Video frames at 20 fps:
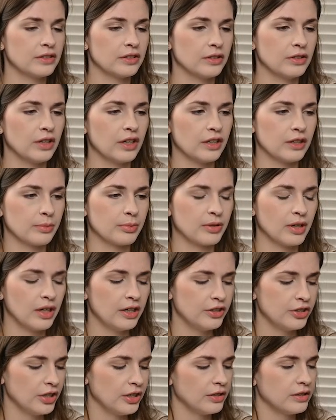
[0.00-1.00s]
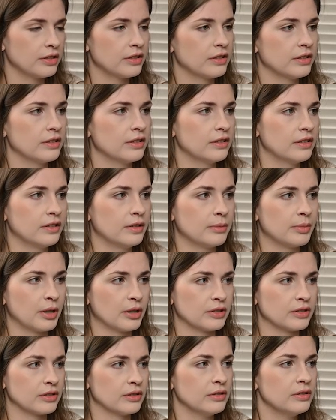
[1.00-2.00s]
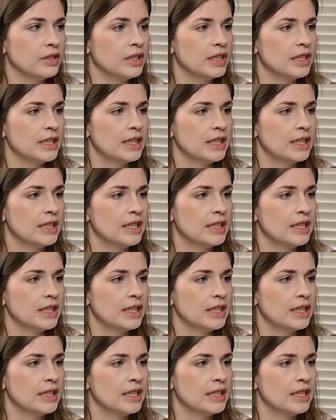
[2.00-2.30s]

So you got your projects, personal,